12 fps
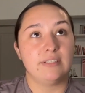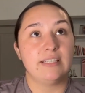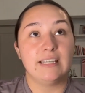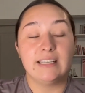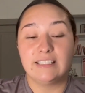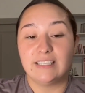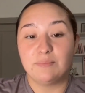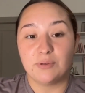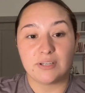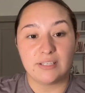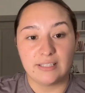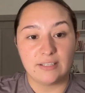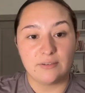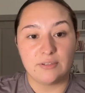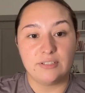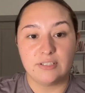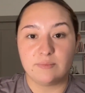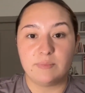Getting deeper can literally
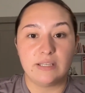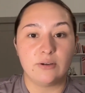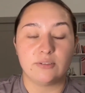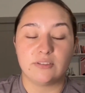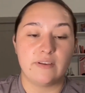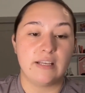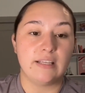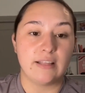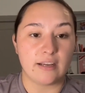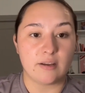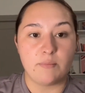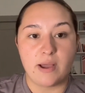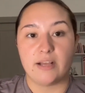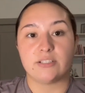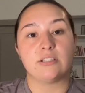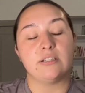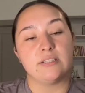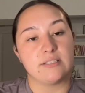just be cultivating that
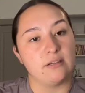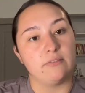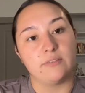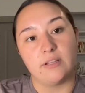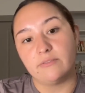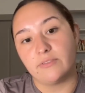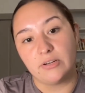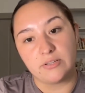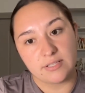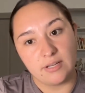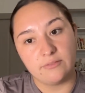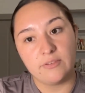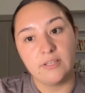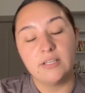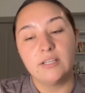compassion and self-love for yourself.